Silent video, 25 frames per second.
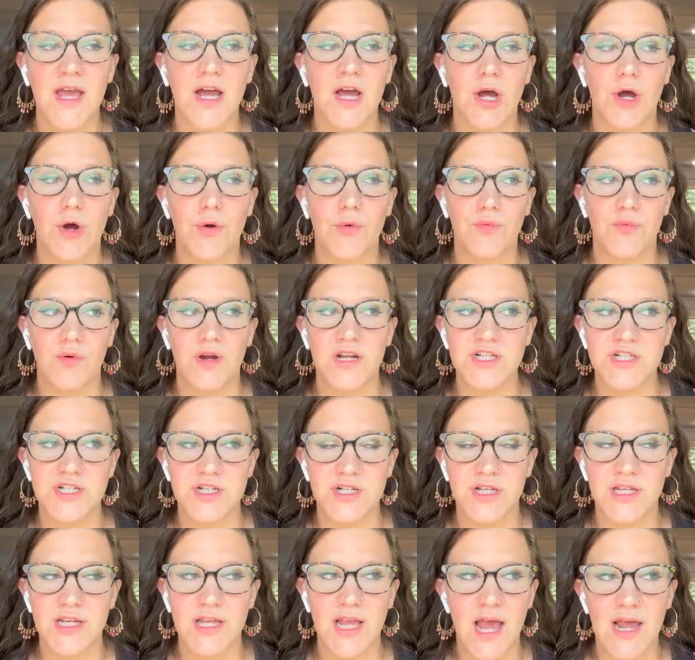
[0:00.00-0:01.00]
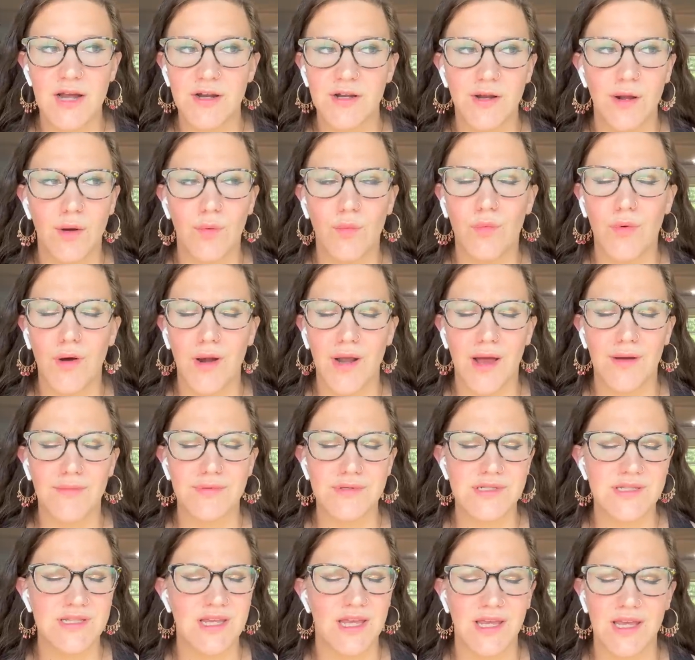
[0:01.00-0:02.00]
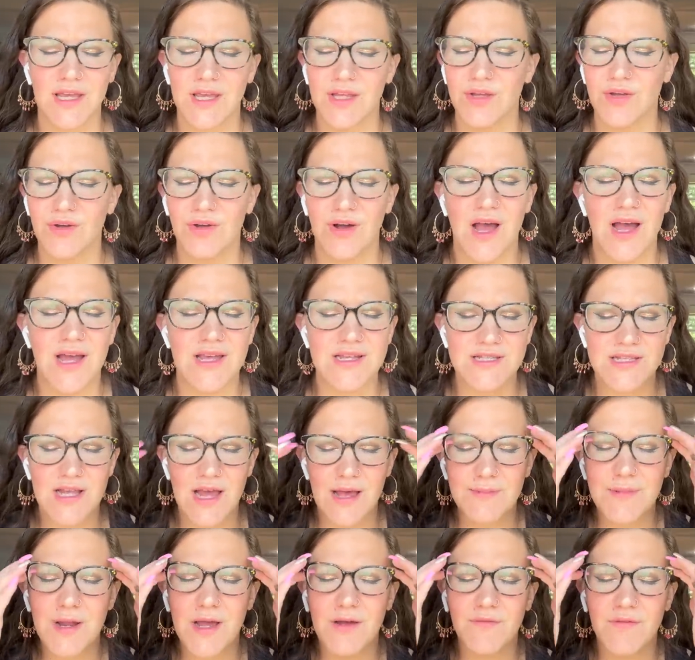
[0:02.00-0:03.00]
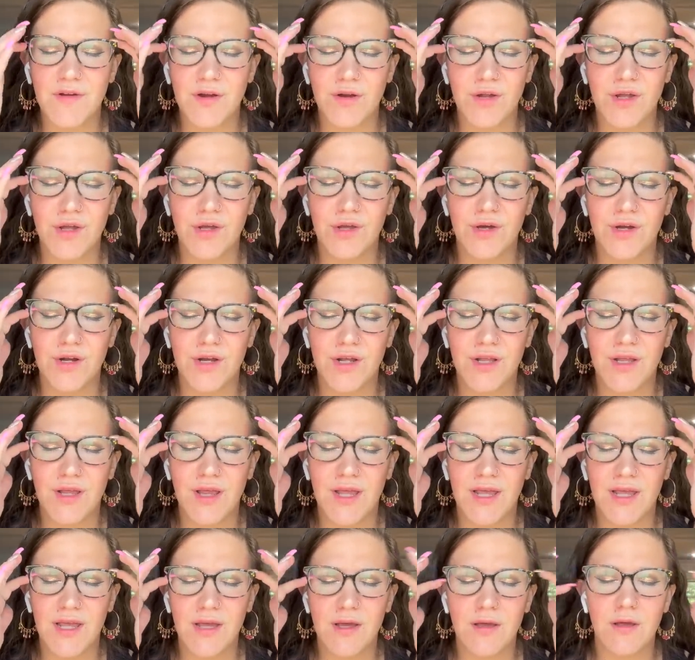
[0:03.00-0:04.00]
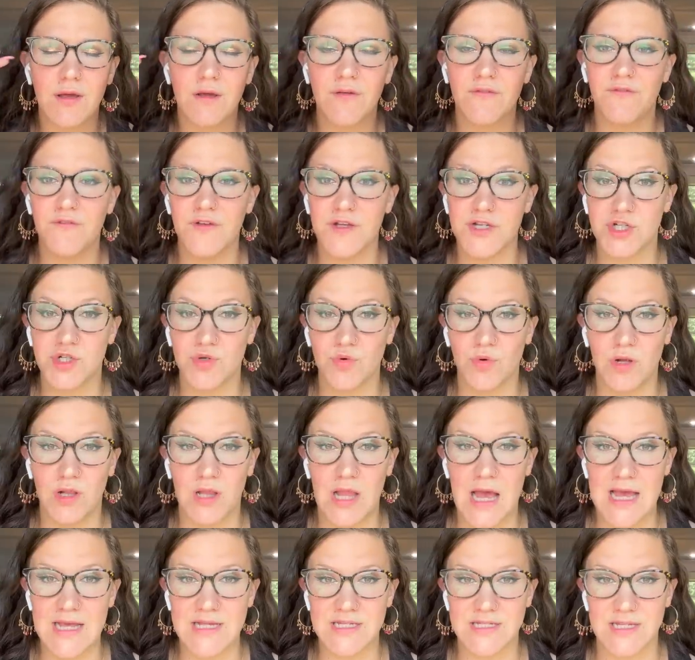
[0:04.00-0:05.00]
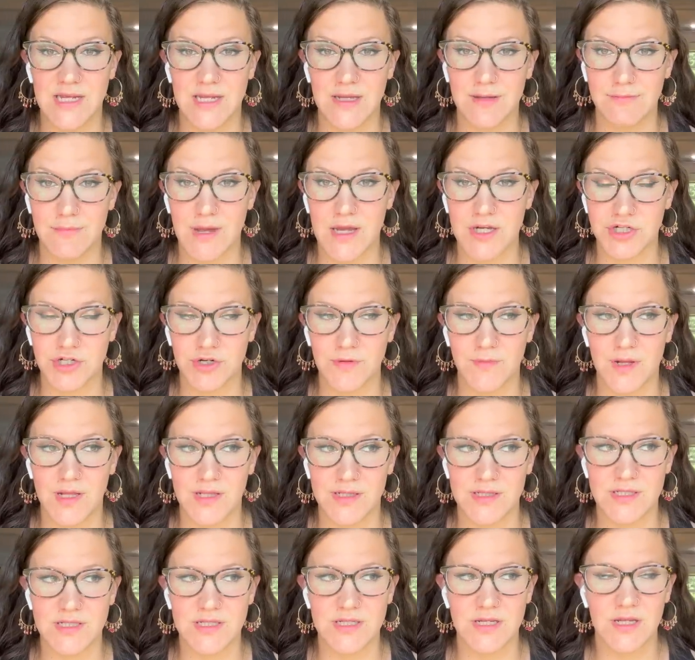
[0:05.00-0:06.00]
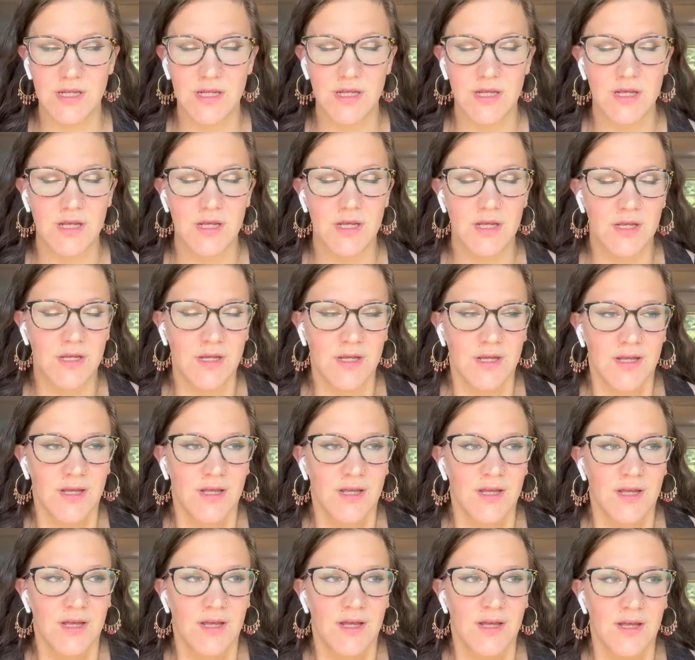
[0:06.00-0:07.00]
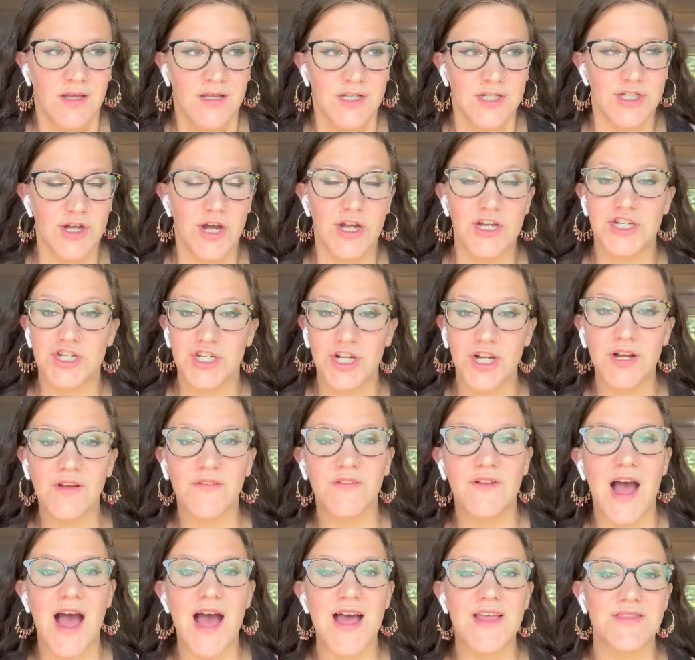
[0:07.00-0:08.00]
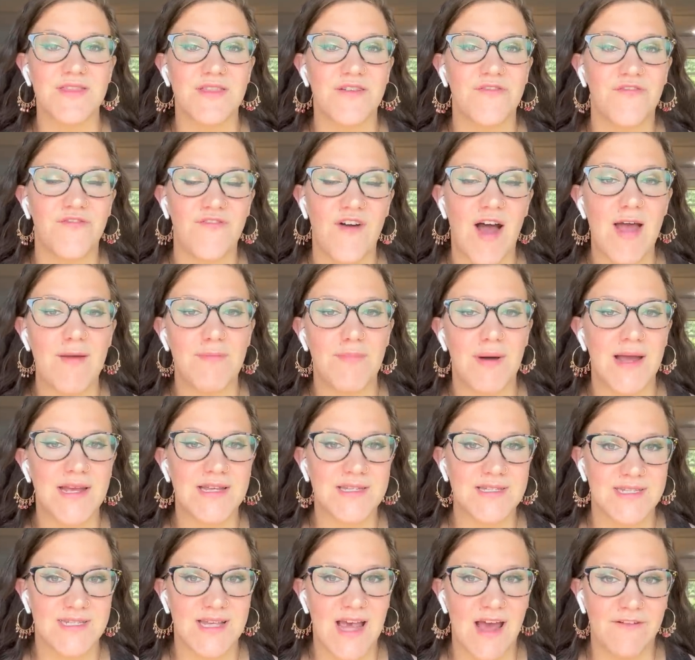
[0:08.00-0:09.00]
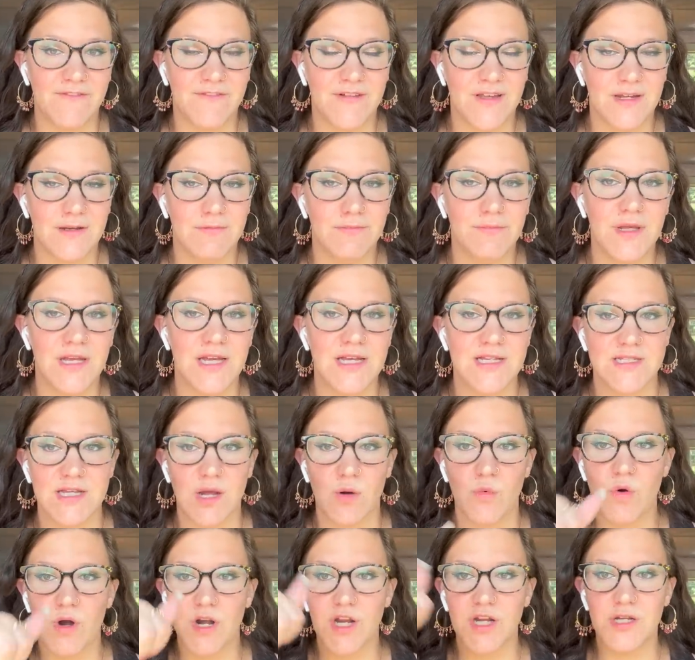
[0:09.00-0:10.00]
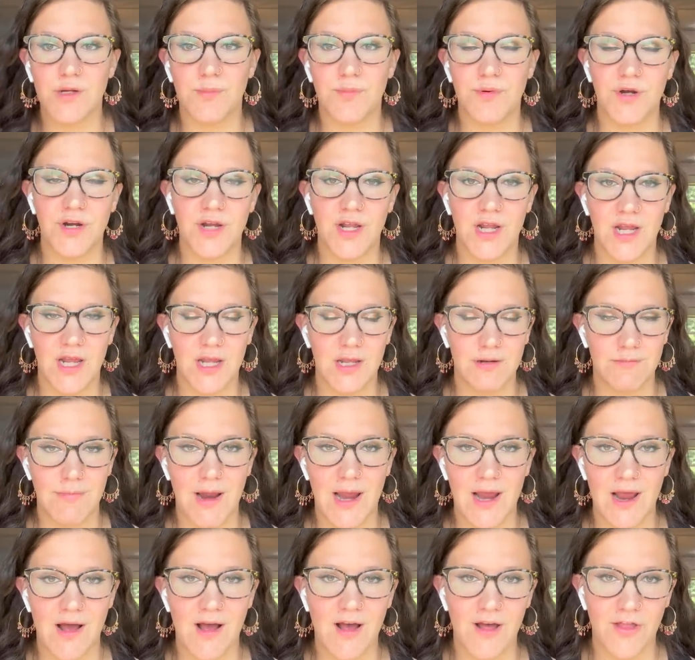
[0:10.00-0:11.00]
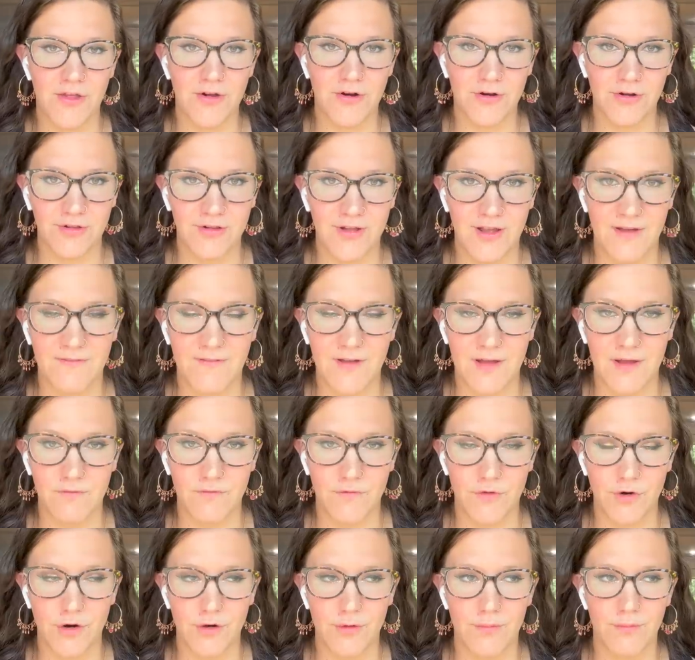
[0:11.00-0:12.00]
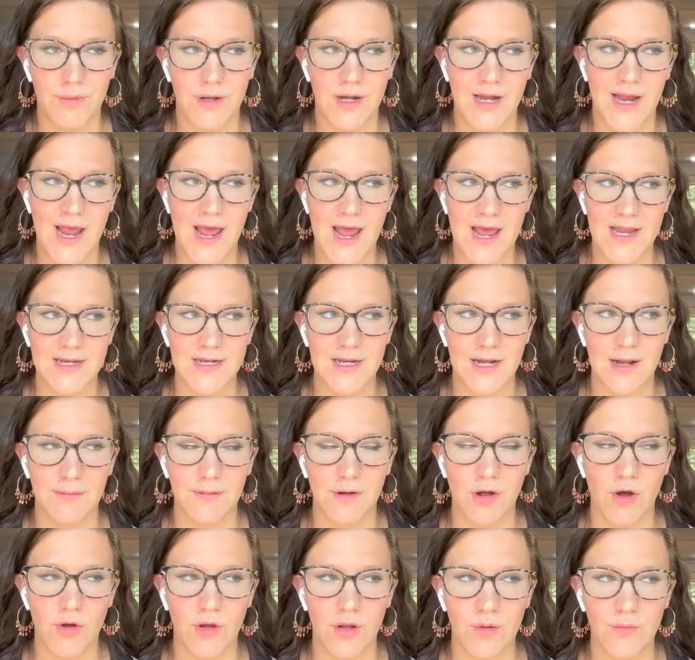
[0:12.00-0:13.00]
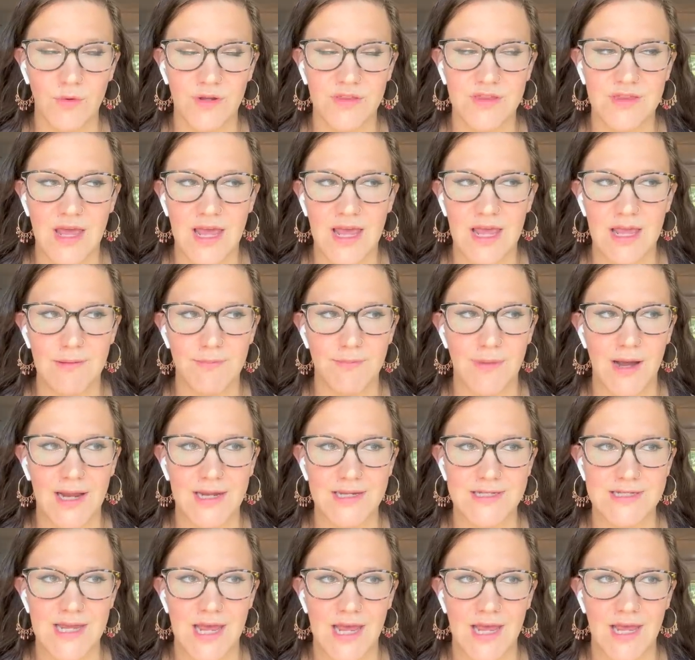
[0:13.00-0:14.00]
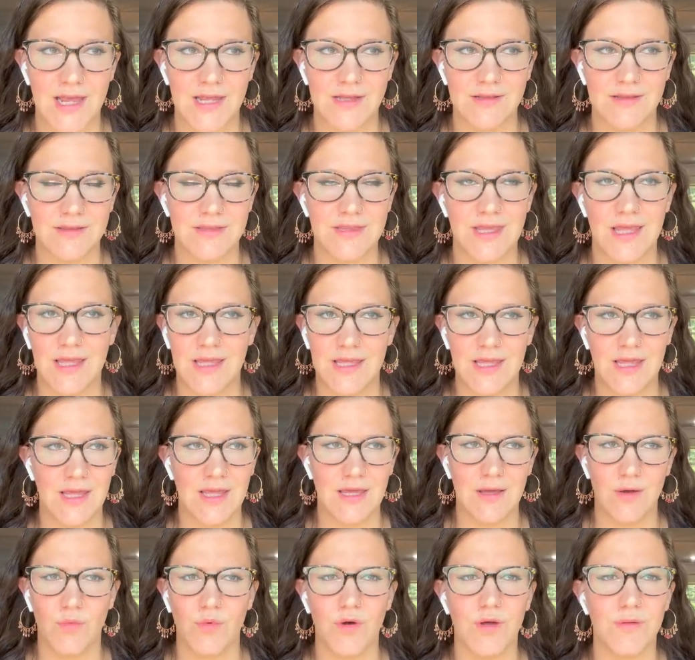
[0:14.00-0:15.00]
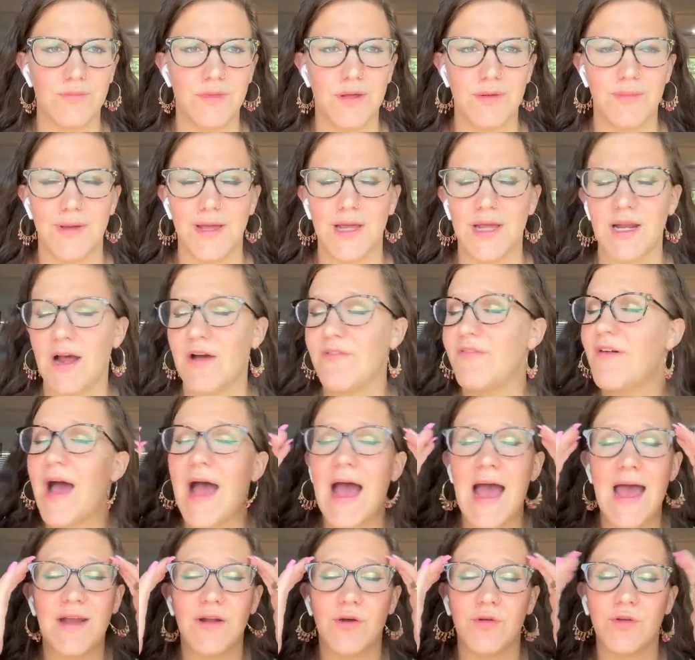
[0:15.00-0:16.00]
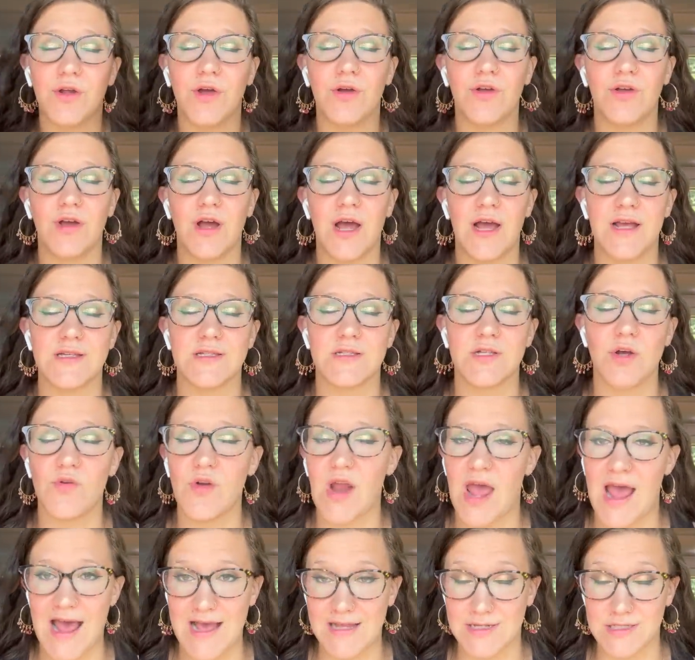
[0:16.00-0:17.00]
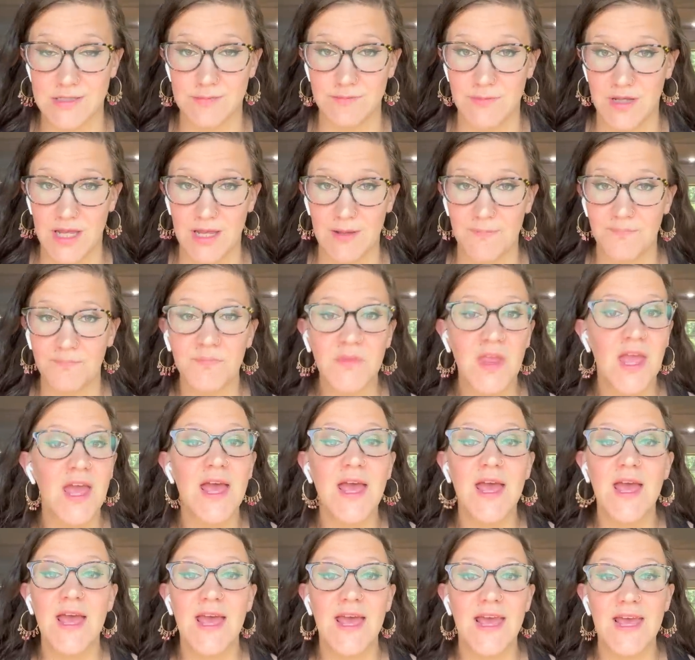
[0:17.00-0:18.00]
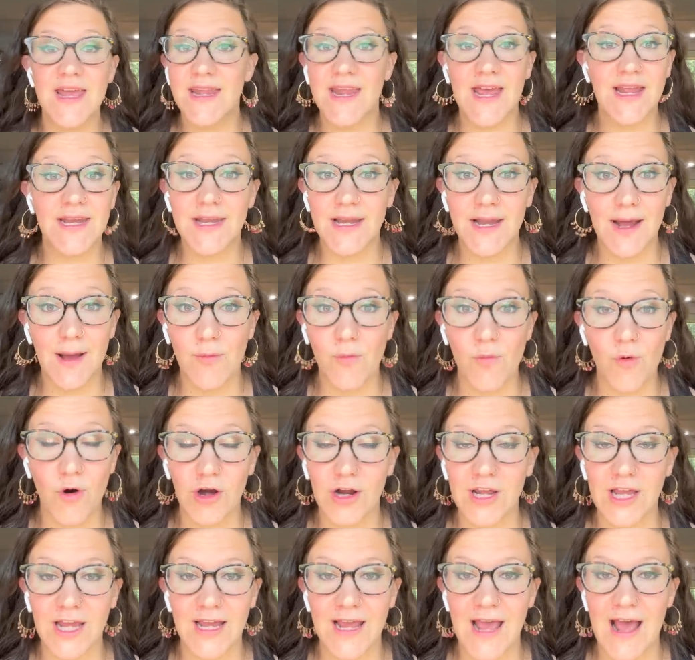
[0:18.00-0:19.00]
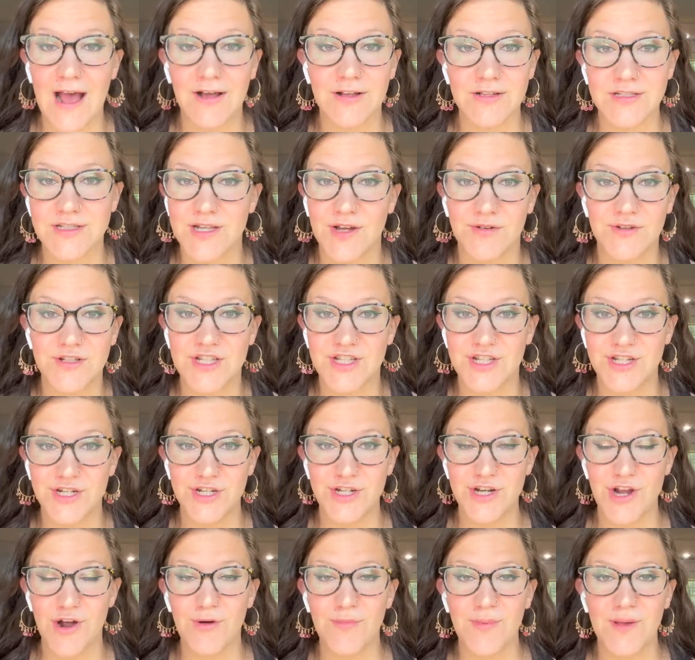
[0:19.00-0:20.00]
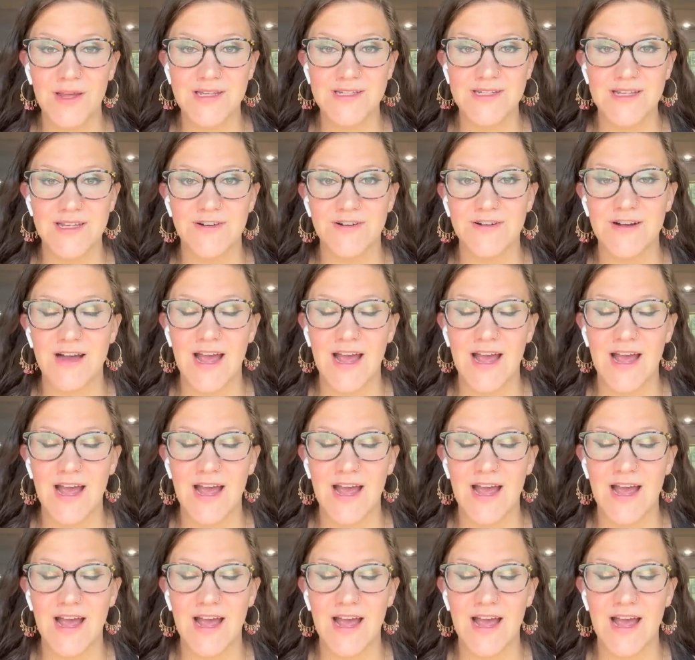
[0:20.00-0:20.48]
Originally, I don't know what I was thinking, you guys. I'm not very good at like visualizing measurements. So I should have gotten the five by seven because I wanted to put it in my other living room, but I ended up going with the eight by ten thinking it wouldn't be big enough. I don't know, you guys, don't ask me. It ended up working out, so it's no big deal.